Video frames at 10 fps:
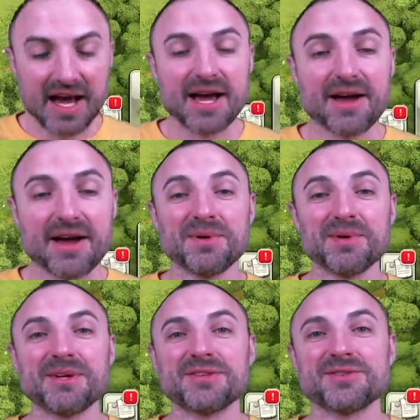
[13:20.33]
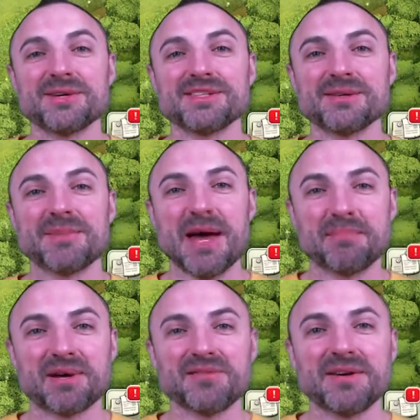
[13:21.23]
I hope you enjoyed some
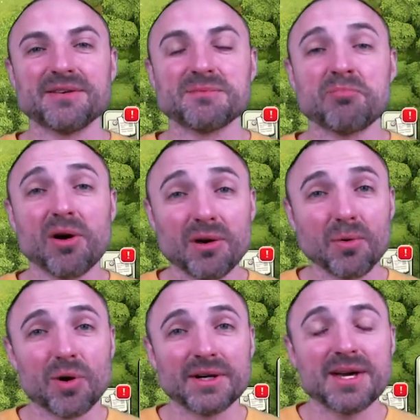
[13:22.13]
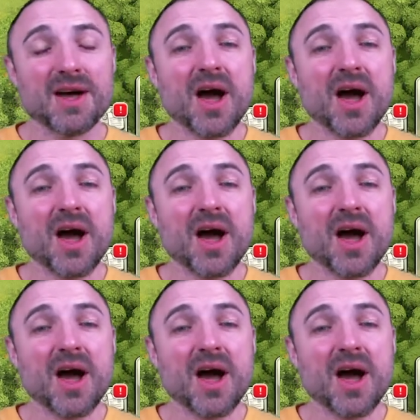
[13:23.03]
epic fails part 1.